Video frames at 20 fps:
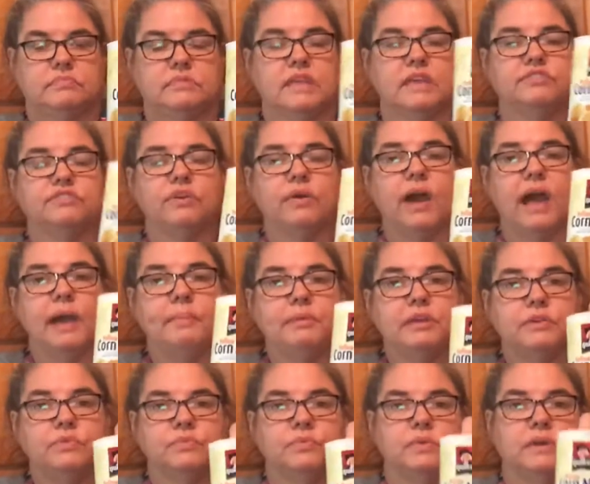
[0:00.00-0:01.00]
So I'm
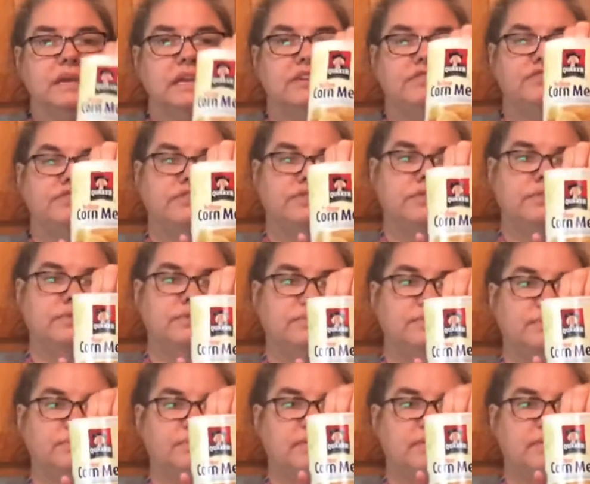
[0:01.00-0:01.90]
going to read you the